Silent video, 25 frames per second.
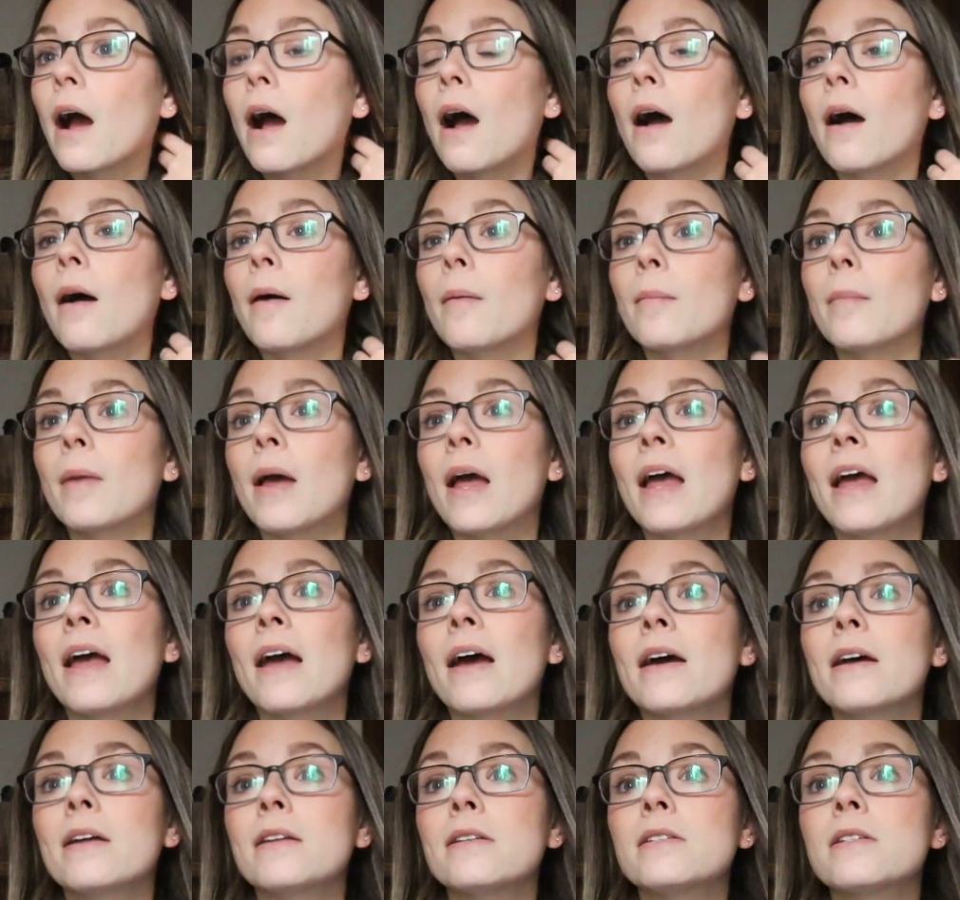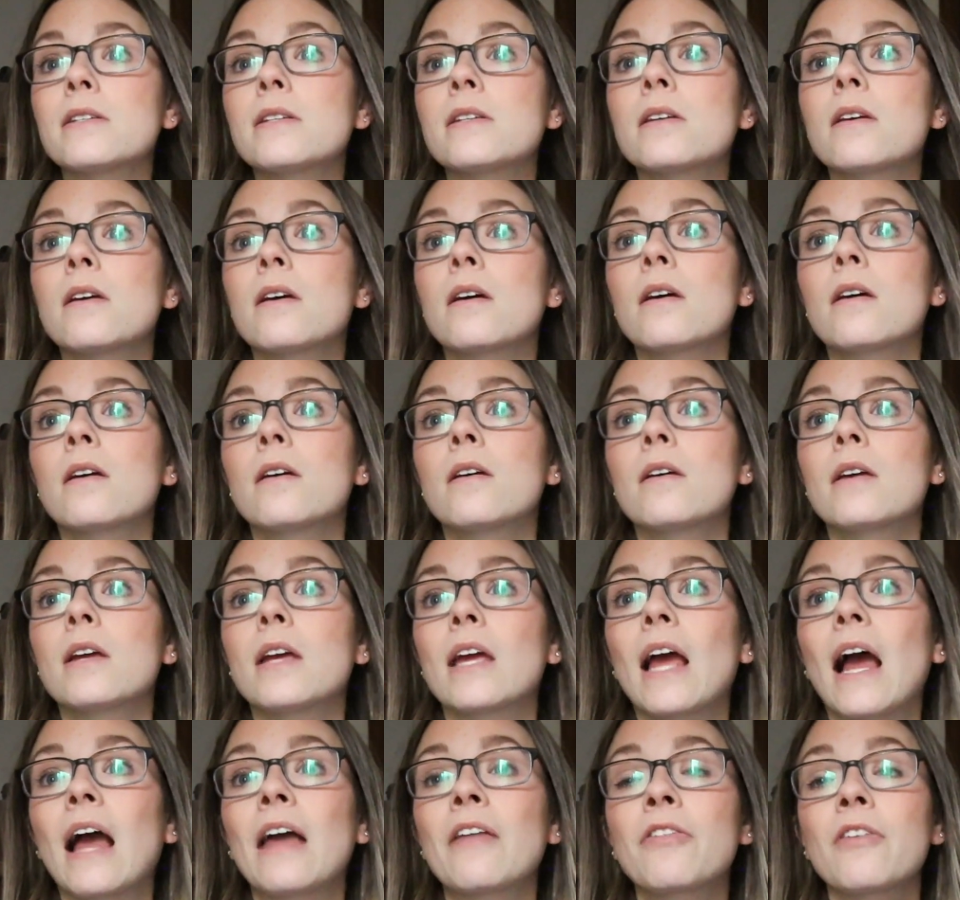And
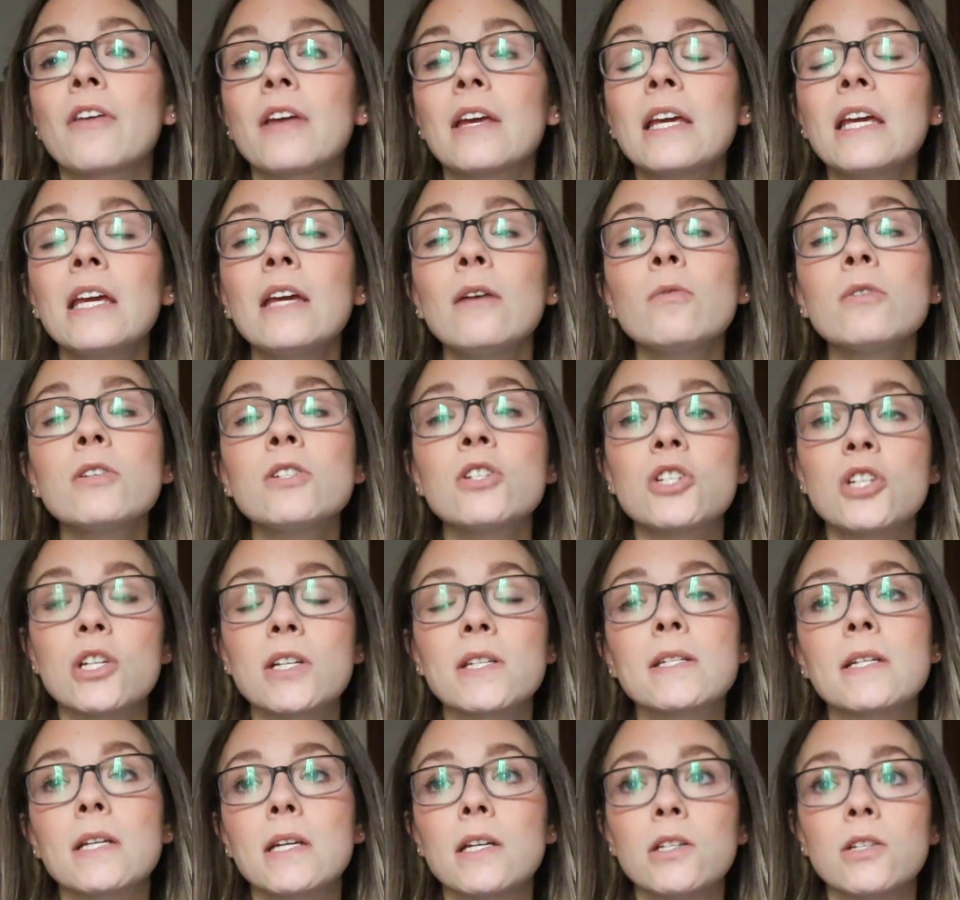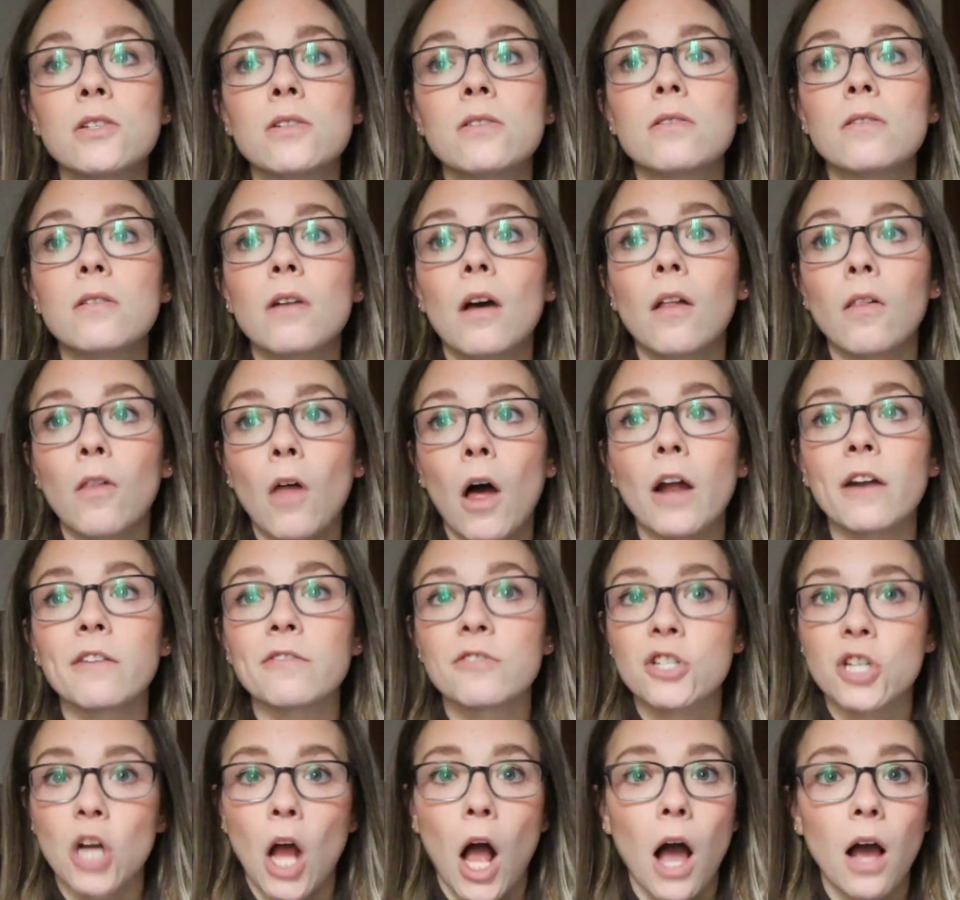I think he was just in a lot of
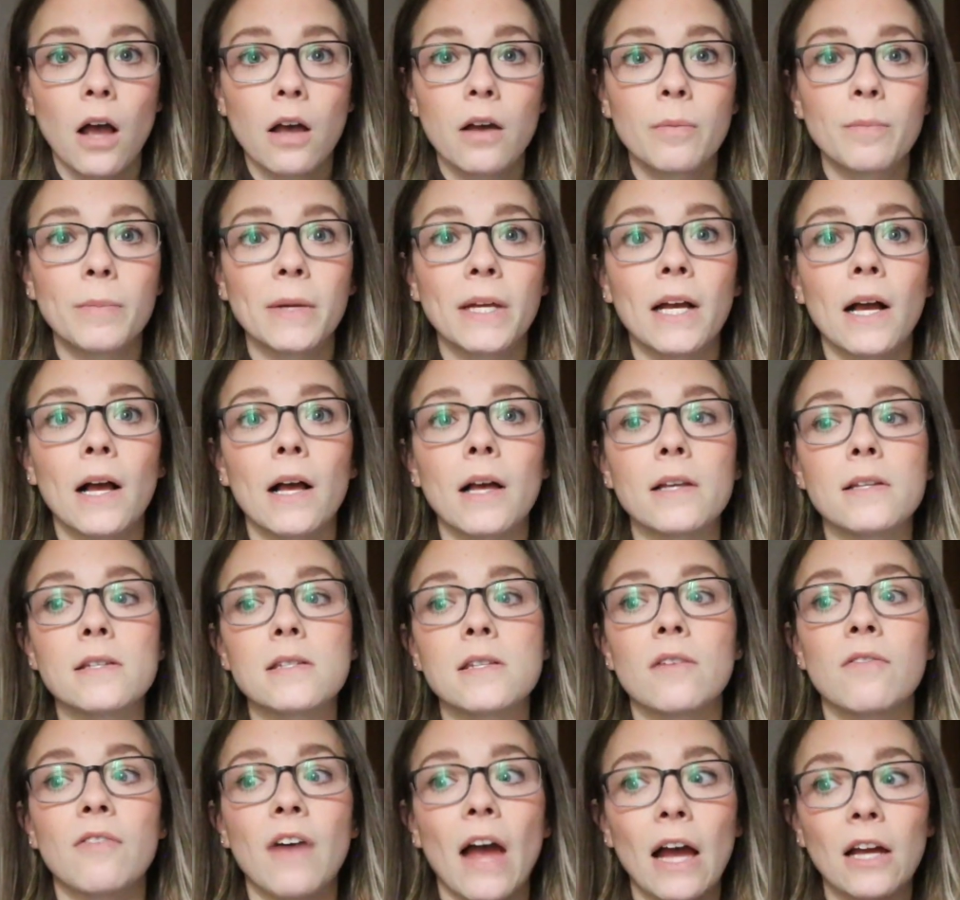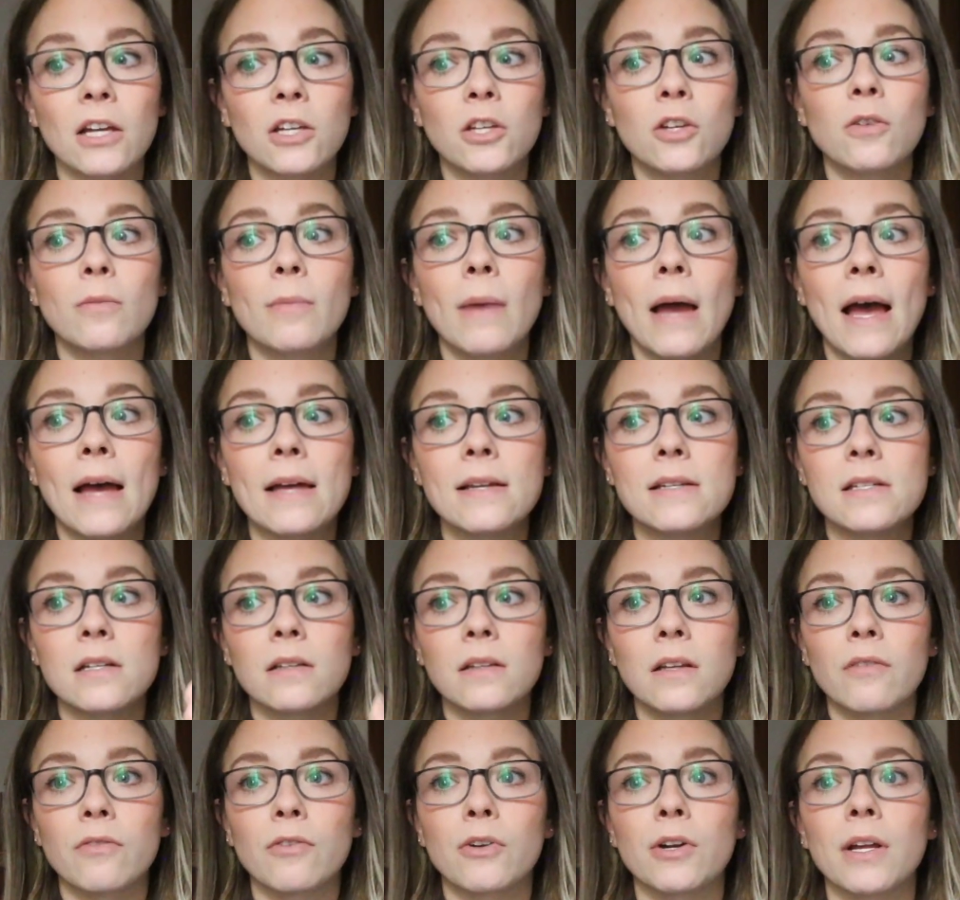shock because the vacuum had
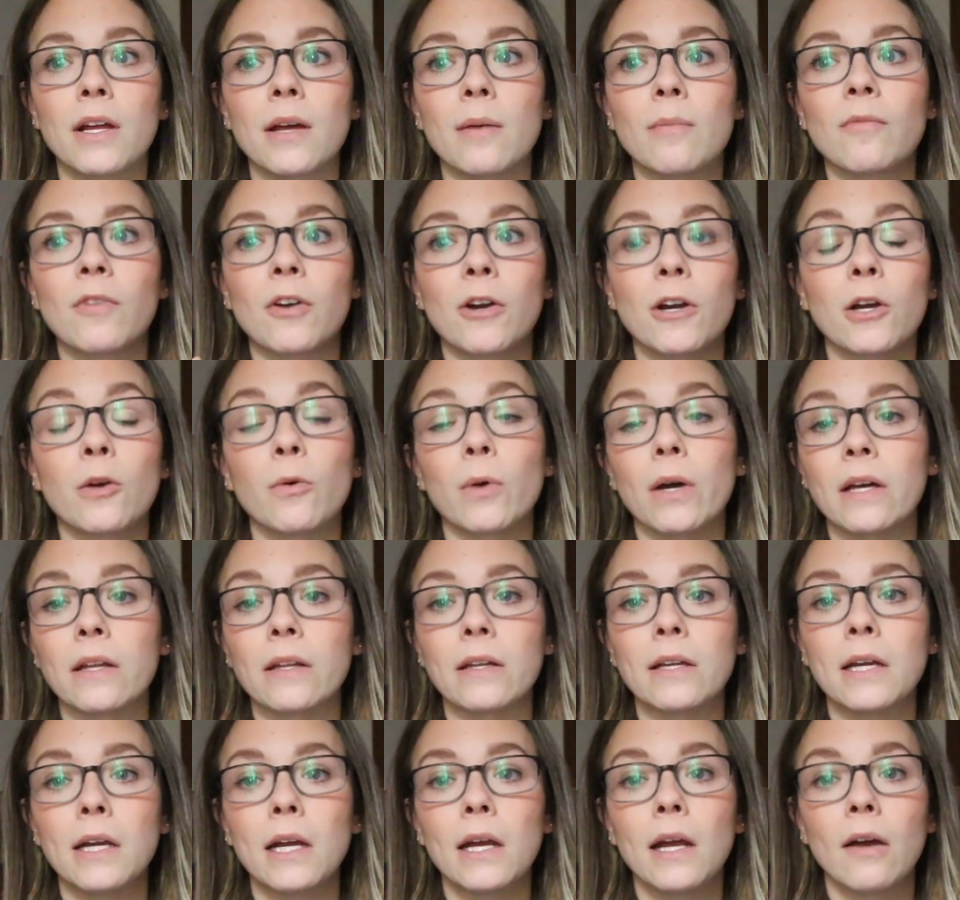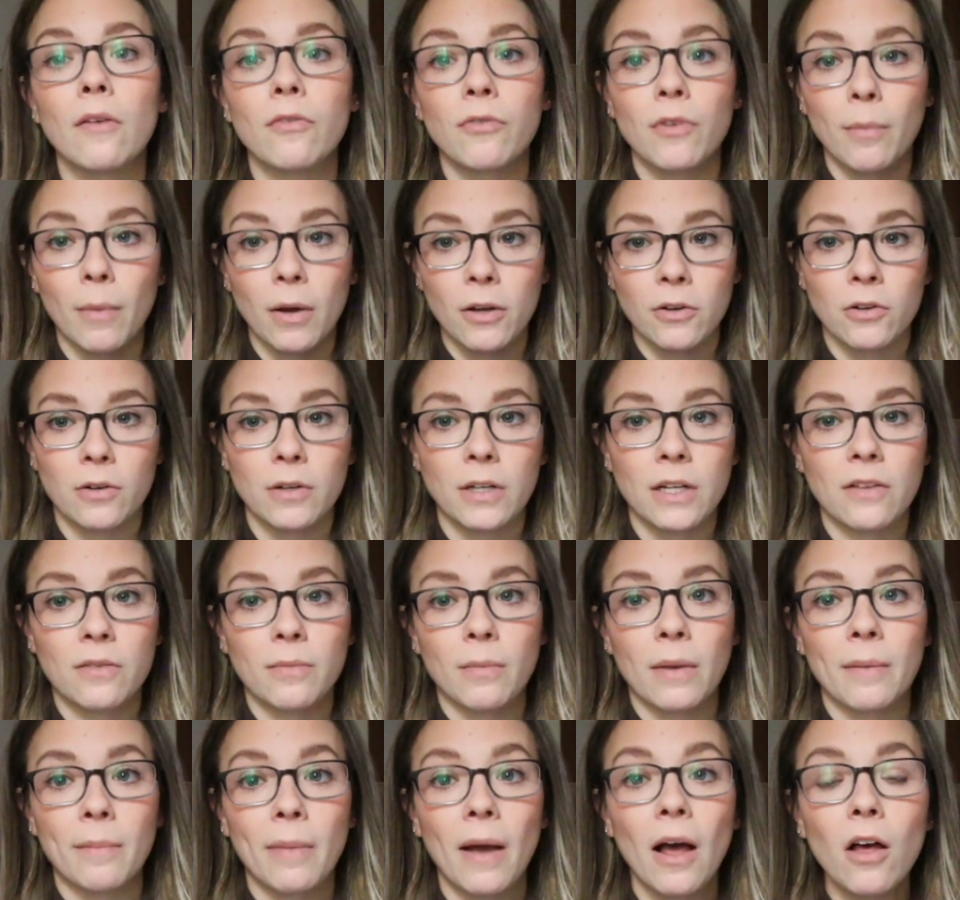delivered him very quickly from underneath
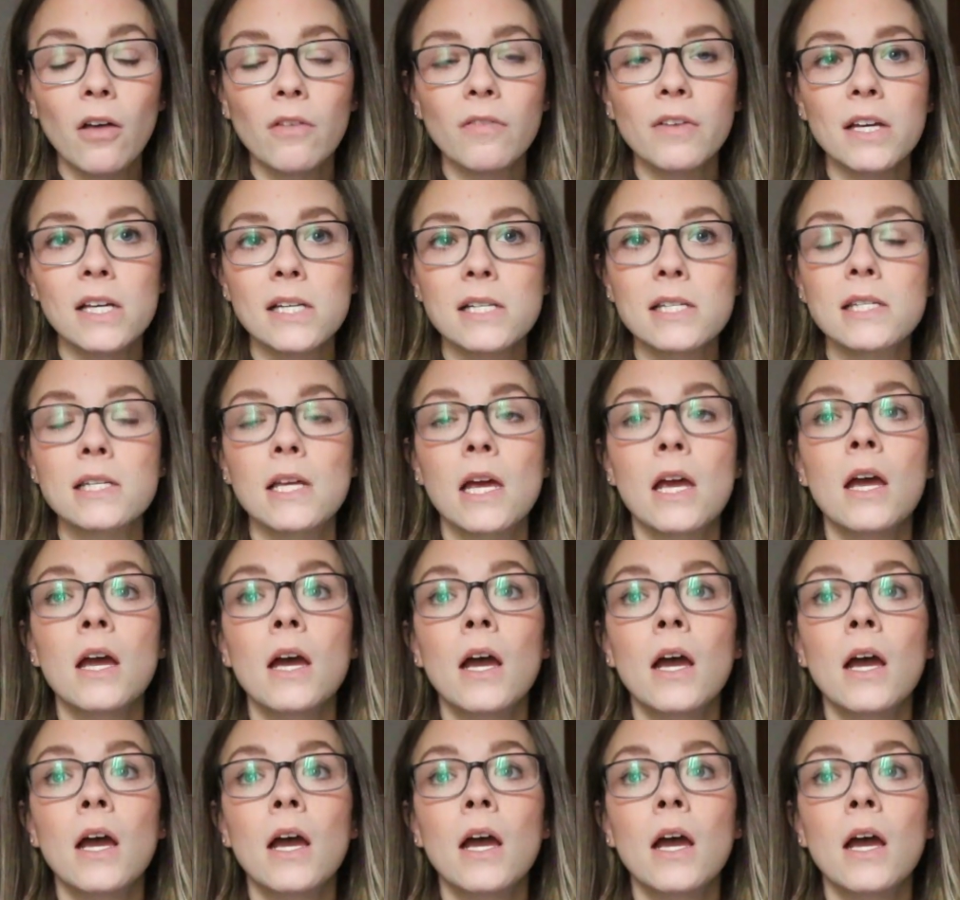my pelvis.